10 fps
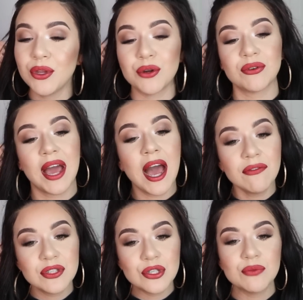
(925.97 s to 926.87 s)
You don't
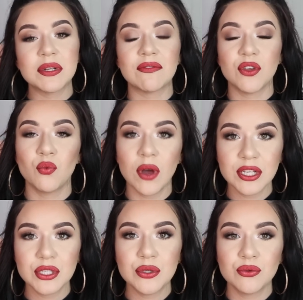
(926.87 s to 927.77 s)
have to, but if you
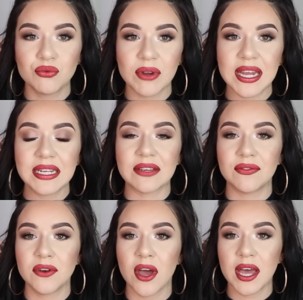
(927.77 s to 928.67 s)
want to, great.
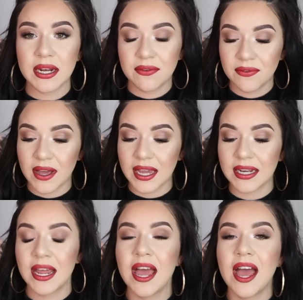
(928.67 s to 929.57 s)
If not, fine.